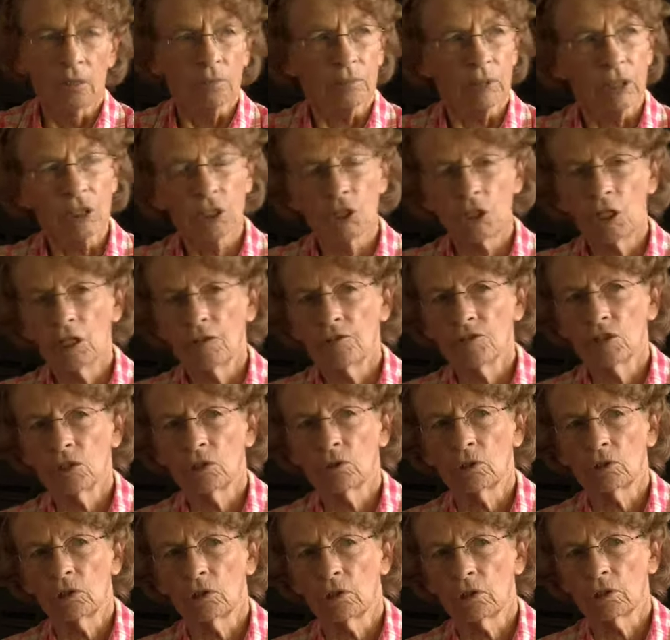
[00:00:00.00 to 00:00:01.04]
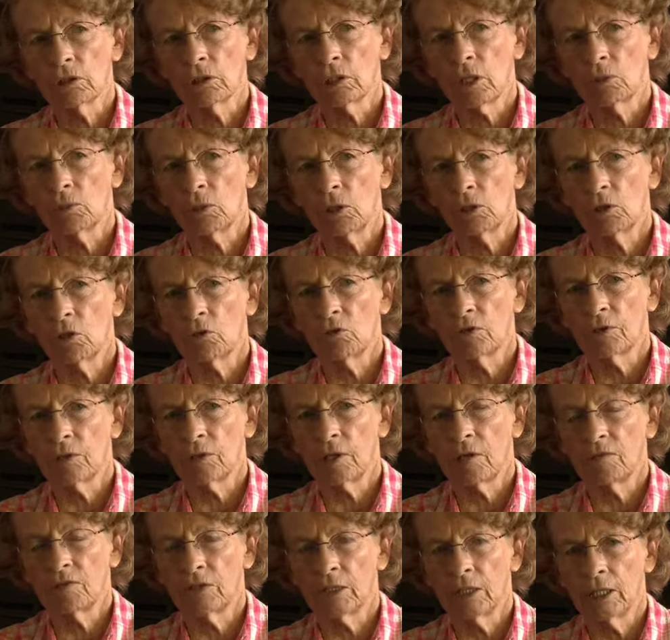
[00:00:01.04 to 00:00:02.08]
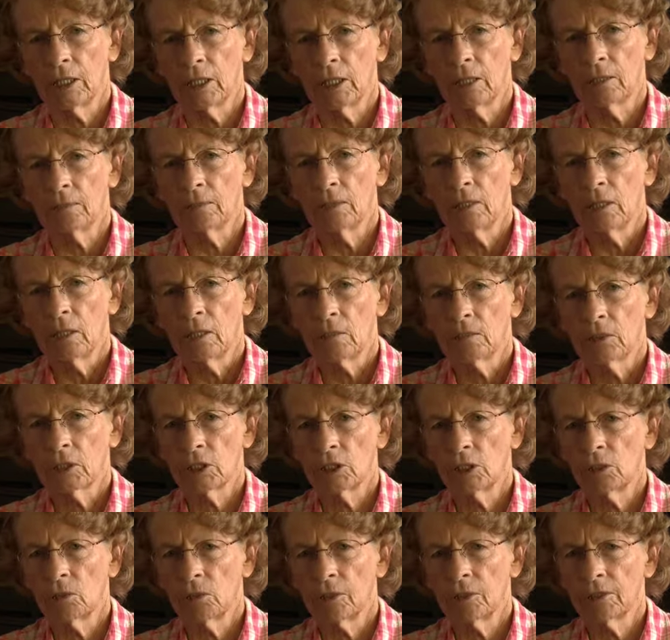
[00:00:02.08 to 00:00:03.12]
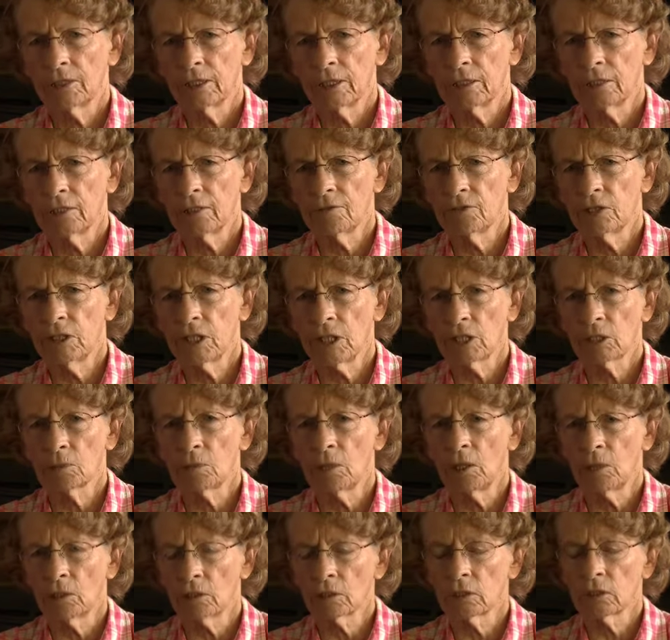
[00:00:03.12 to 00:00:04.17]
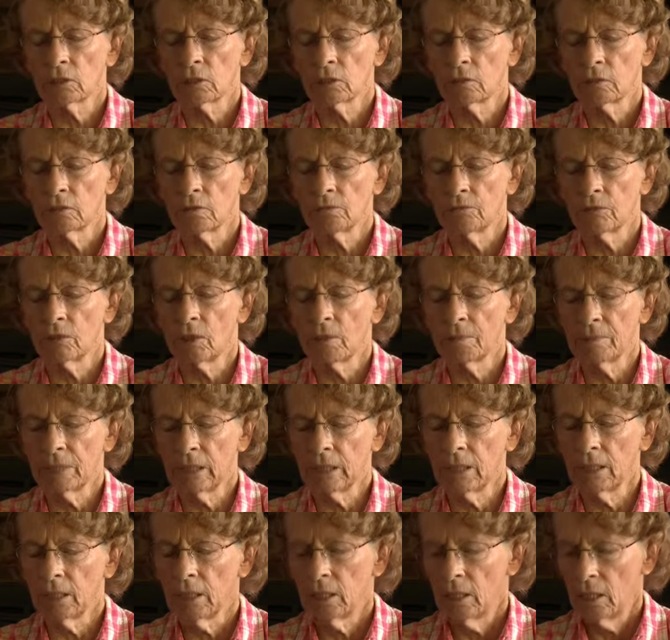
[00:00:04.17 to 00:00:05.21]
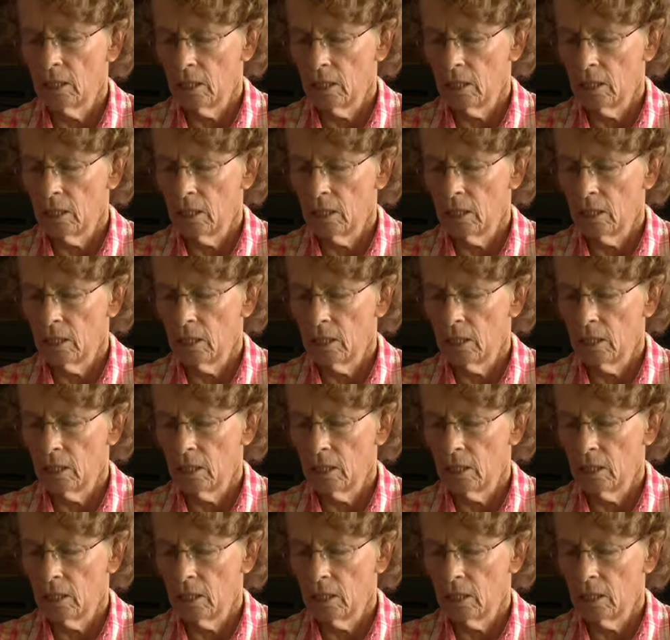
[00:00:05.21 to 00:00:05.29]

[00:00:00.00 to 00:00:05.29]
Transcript: Being she lives so close, I walk over there every day because she only lives six blocks from me